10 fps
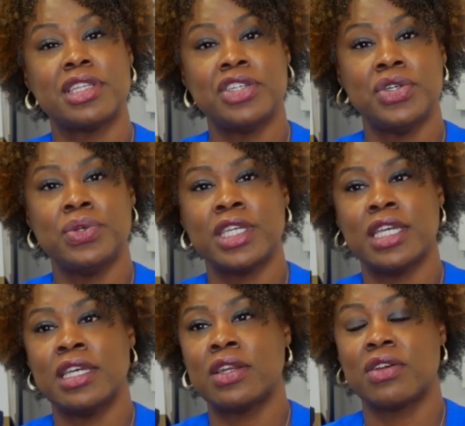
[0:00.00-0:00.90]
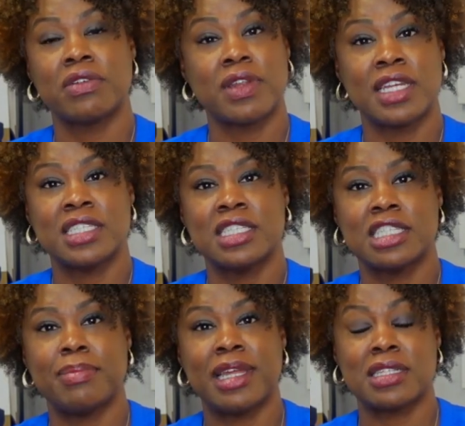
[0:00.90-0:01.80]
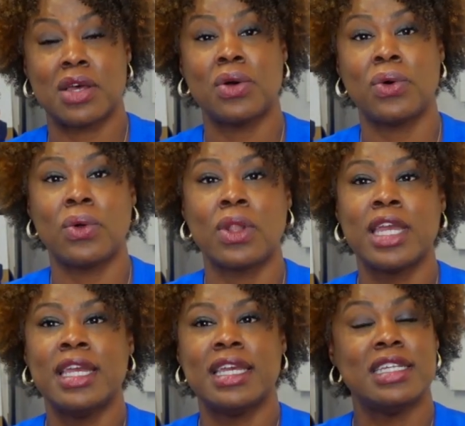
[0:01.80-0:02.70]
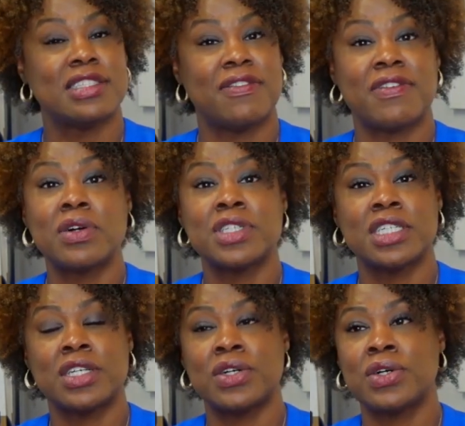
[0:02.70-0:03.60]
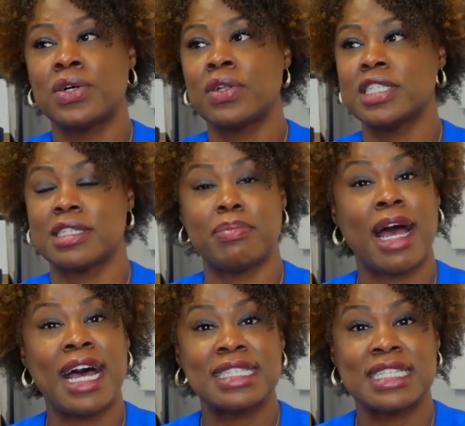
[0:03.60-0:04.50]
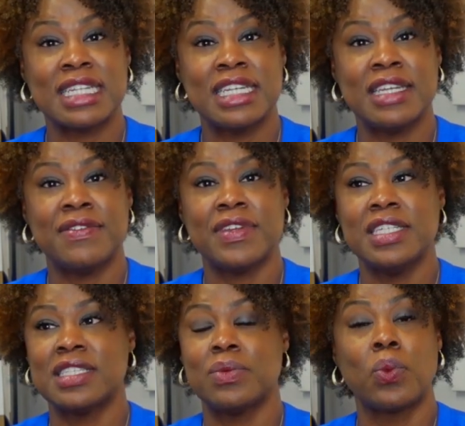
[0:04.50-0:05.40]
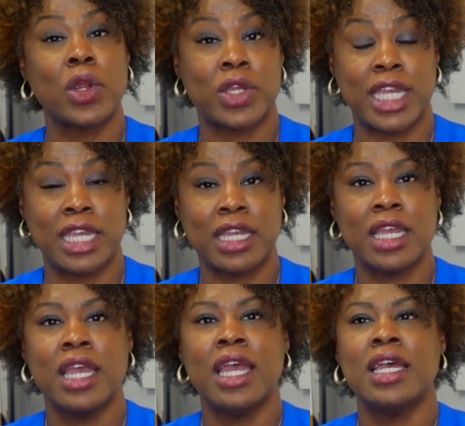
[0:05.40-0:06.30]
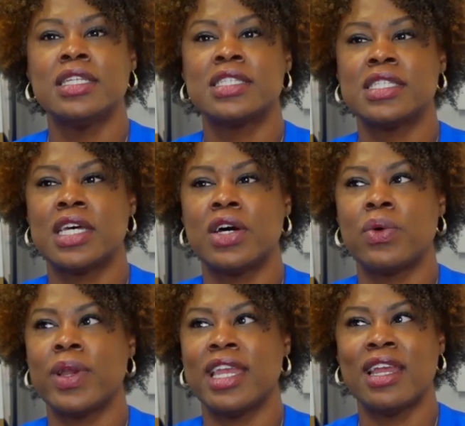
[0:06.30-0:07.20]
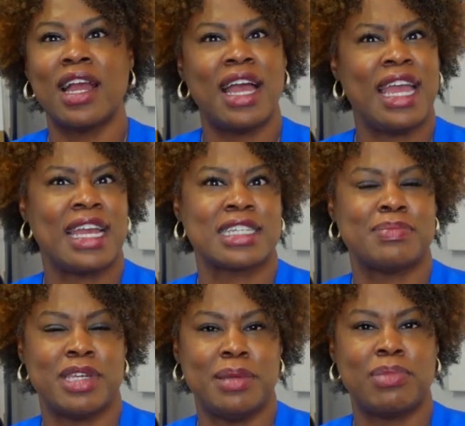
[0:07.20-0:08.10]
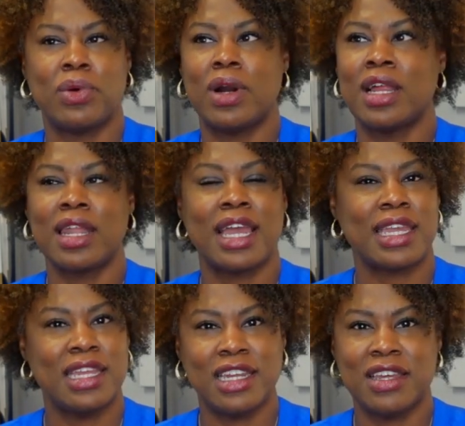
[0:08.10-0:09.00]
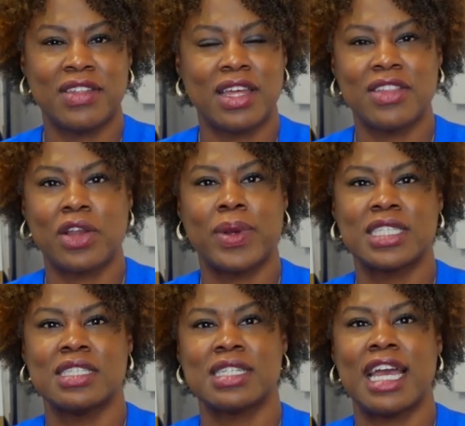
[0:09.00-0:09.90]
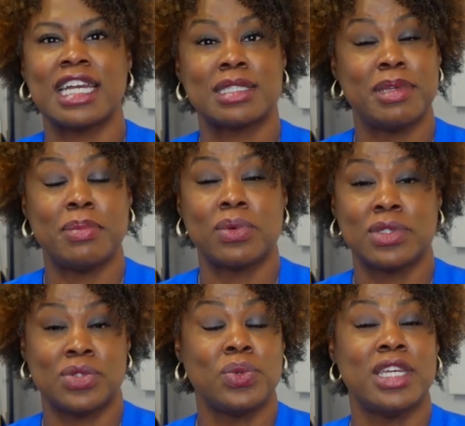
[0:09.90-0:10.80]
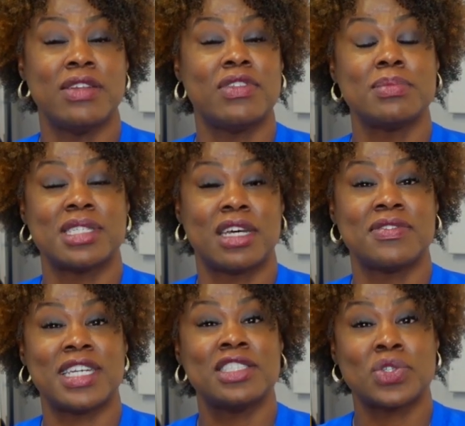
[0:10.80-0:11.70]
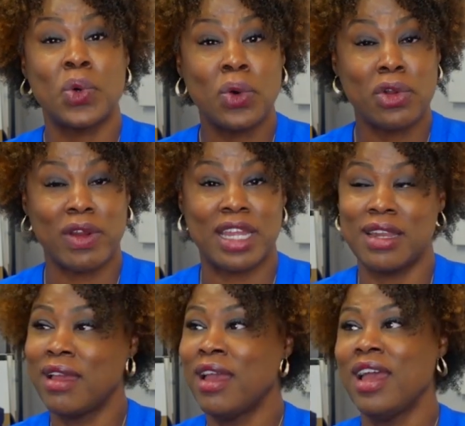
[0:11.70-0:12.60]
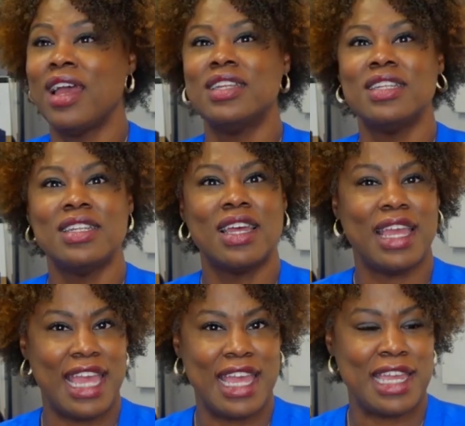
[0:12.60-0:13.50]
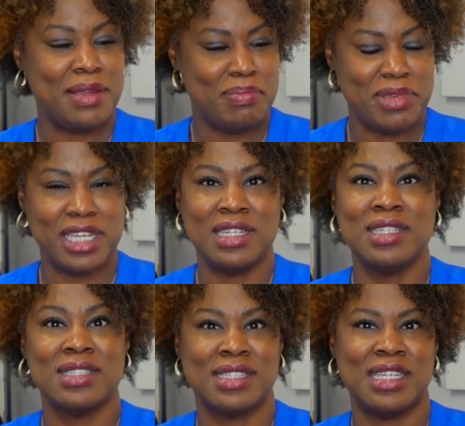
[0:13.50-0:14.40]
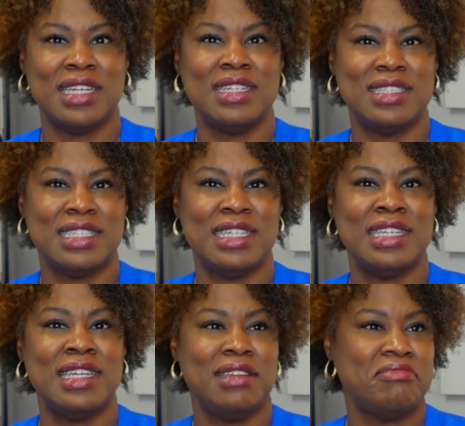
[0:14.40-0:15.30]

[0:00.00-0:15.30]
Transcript: the union or the relationship as a whole. Is it functional? Is it positive? Is it working? So here I ask people, unlike any of the other questions, I ask people to give themselves a school grade, A, B, C, D,